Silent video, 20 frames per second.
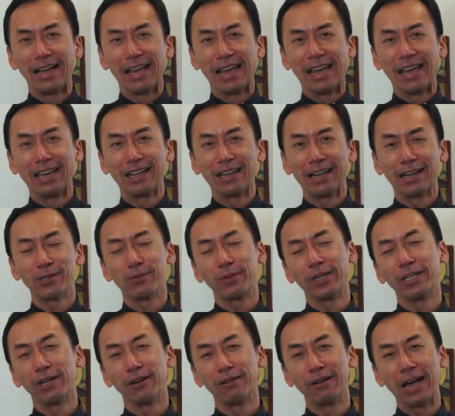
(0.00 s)
And as we
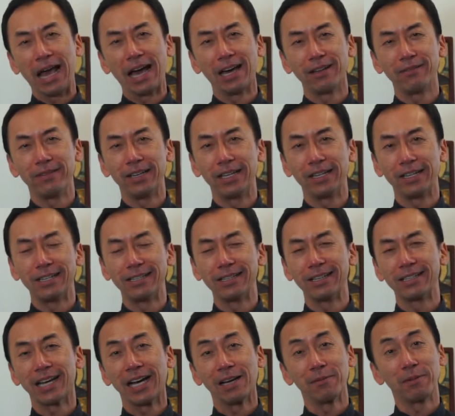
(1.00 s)
know, Advent is a
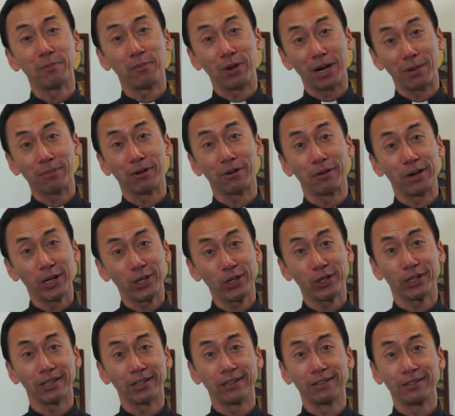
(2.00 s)
time of
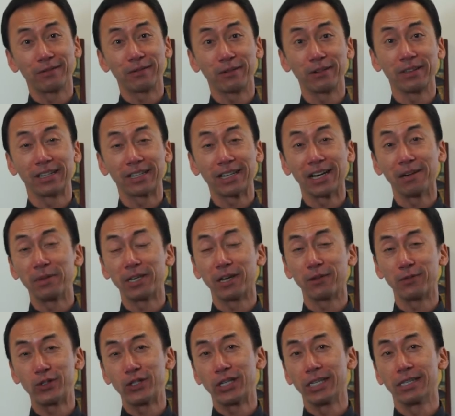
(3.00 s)
preparation for the coming
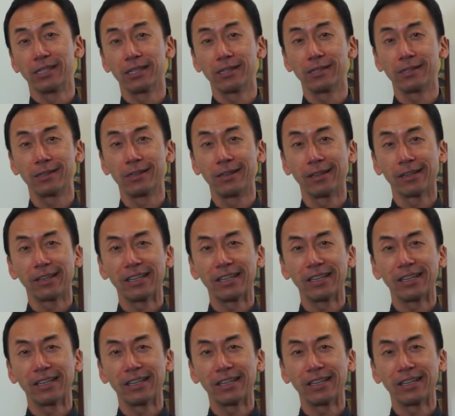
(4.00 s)
of Jesus.